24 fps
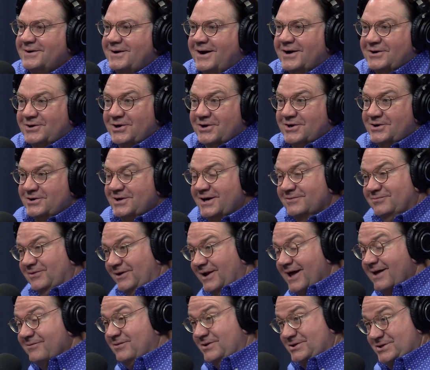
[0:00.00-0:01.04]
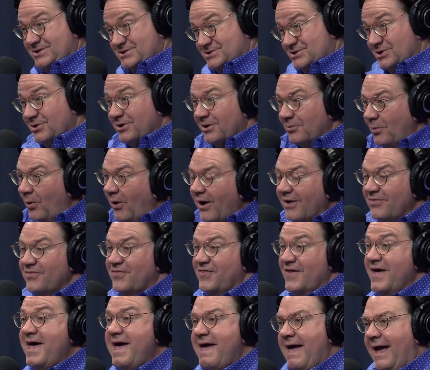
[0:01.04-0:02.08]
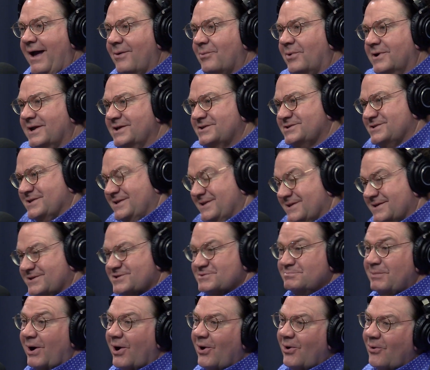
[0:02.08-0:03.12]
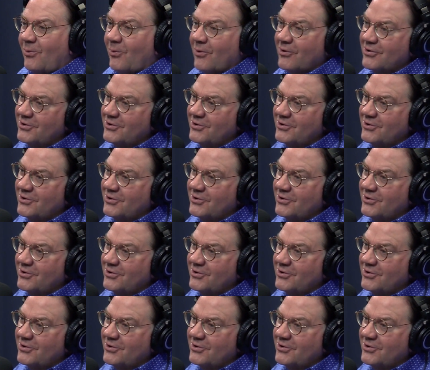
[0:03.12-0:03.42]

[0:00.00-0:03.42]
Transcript: good enough living just doing one thing when it's in a small world.